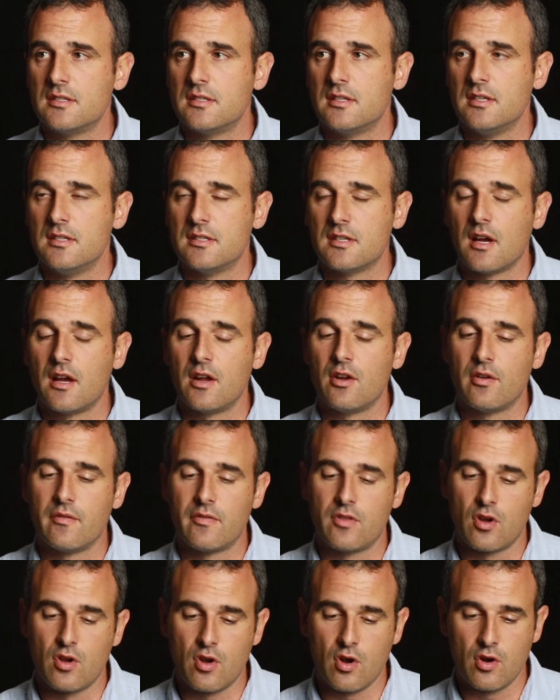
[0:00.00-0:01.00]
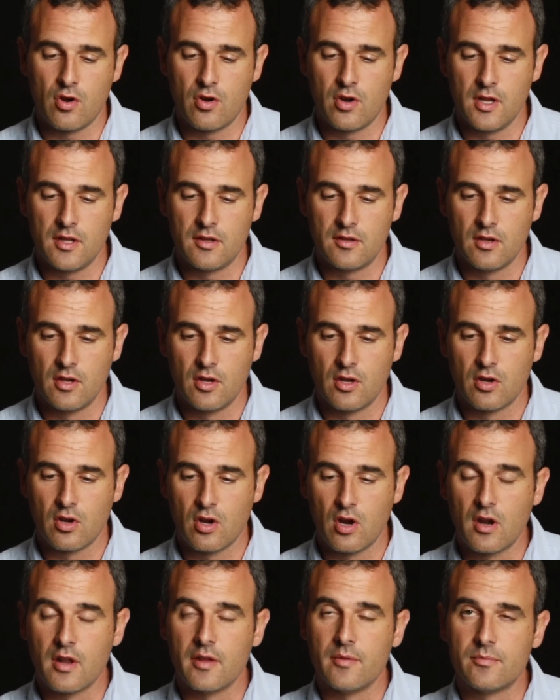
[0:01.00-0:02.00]
design of the concrete
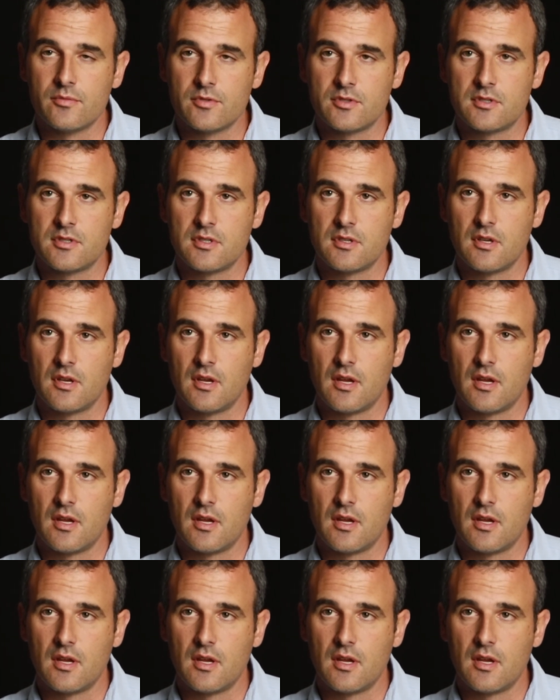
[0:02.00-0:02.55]
columns